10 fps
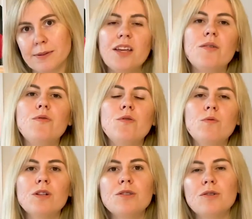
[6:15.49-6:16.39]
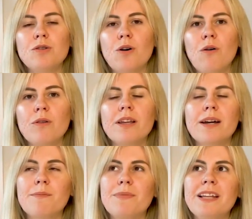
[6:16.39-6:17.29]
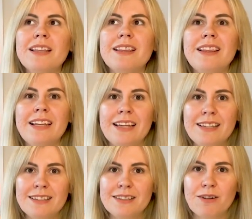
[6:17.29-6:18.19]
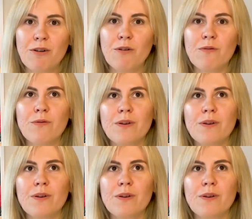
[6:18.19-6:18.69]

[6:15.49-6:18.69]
If you want to know the complete list of